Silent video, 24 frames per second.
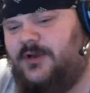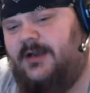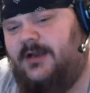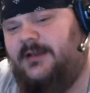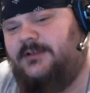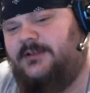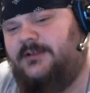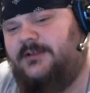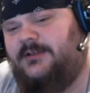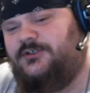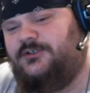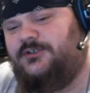at
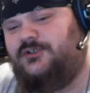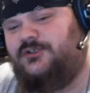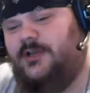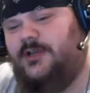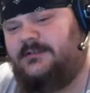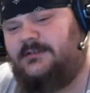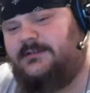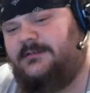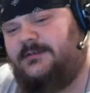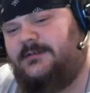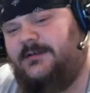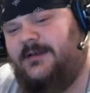his
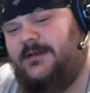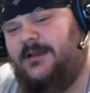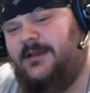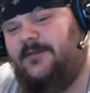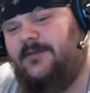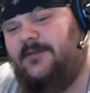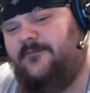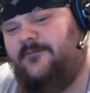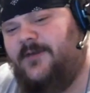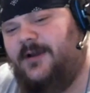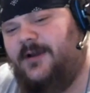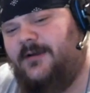chest
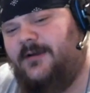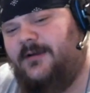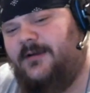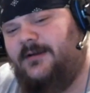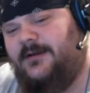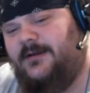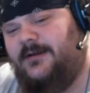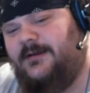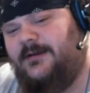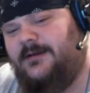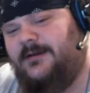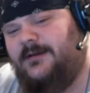and
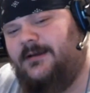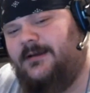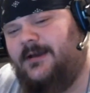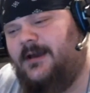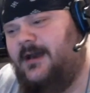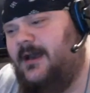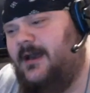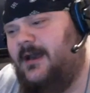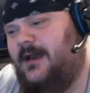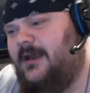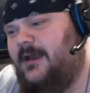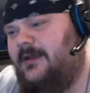firing a
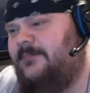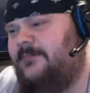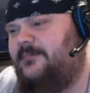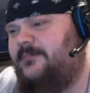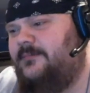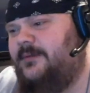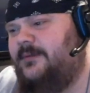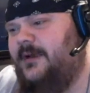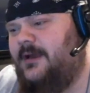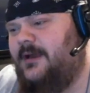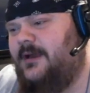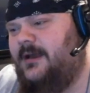high
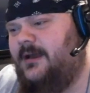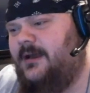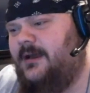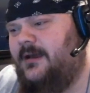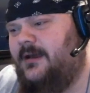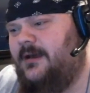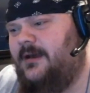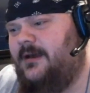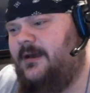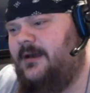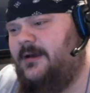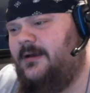
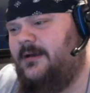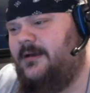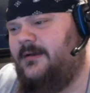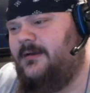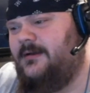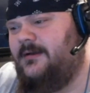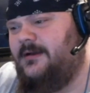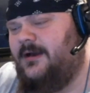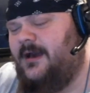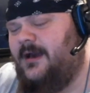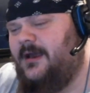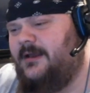
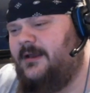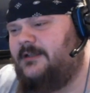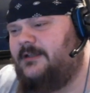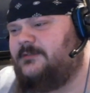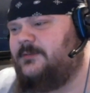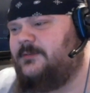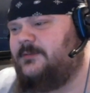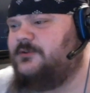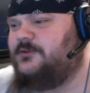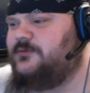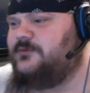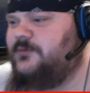
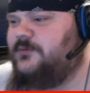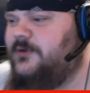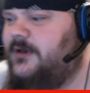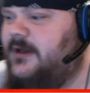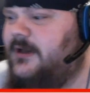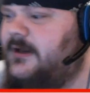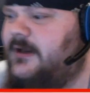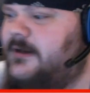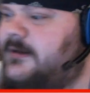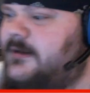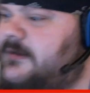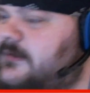explosive
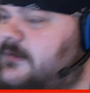grenade.